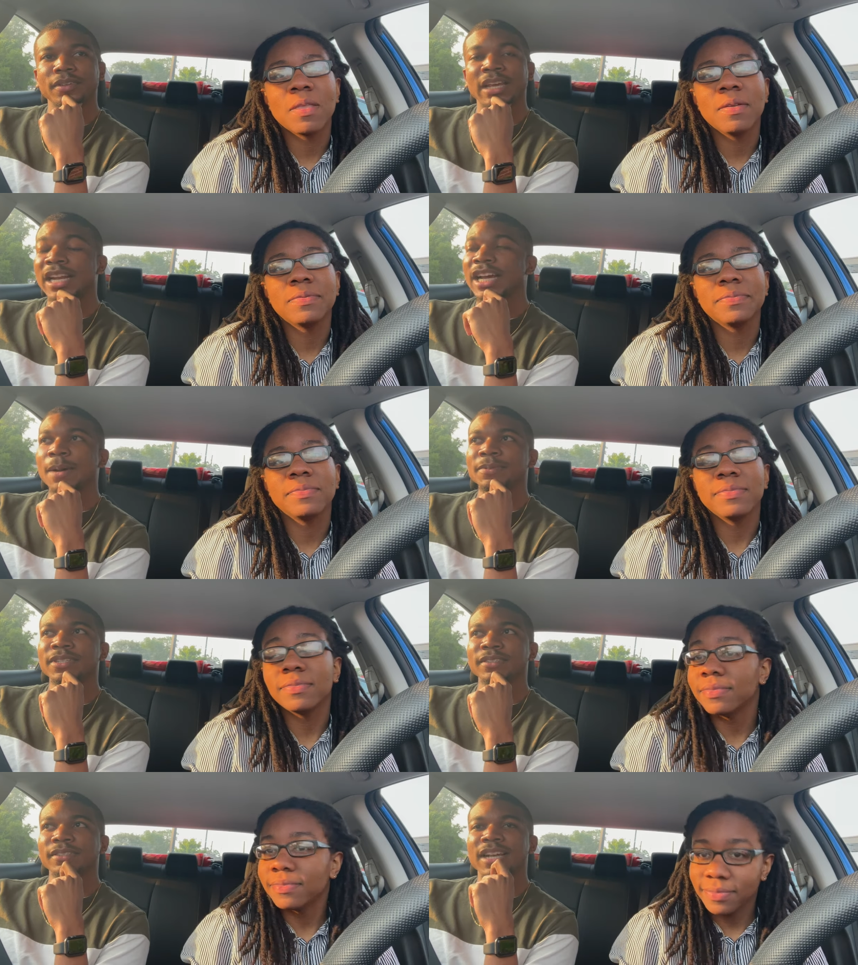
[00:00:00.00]
Speaker 1: and opt
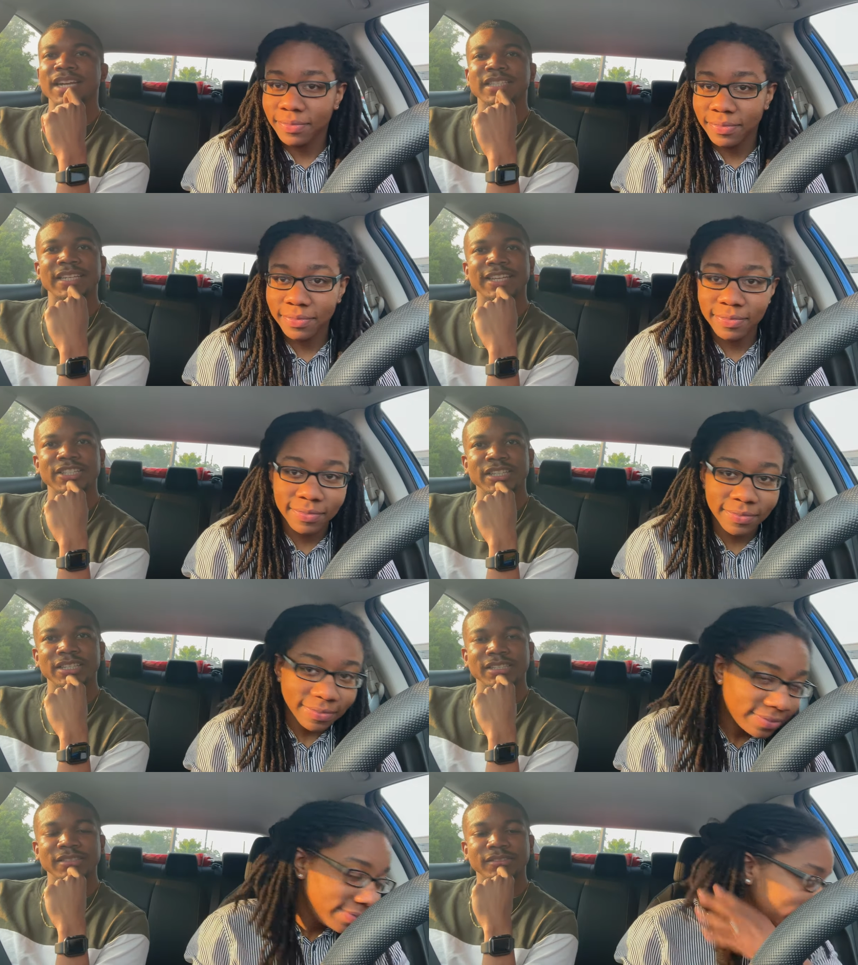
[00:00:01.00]
not to get
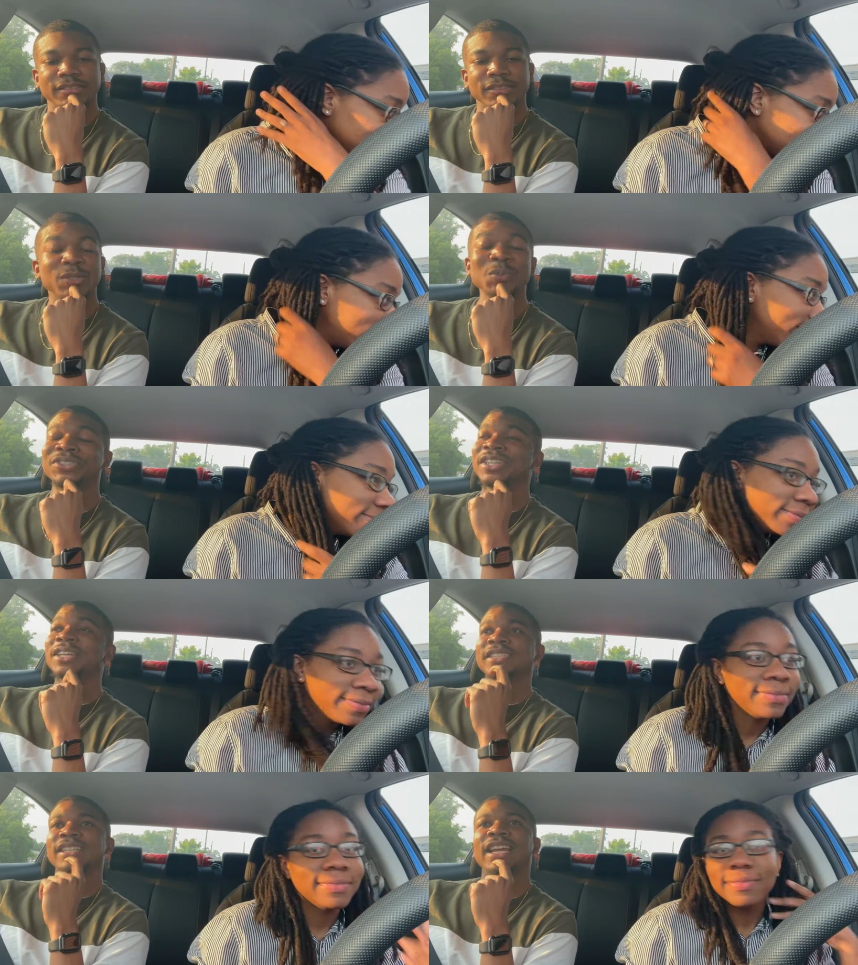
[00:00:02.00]
chicken. Who
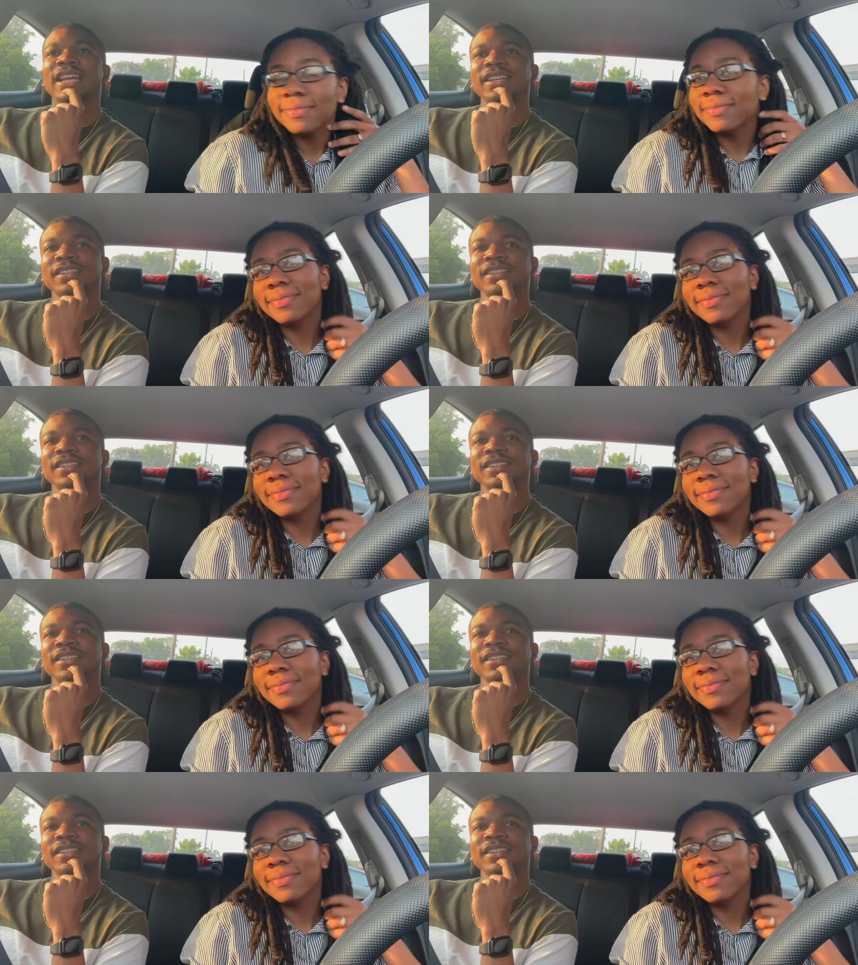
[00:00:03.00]
does that?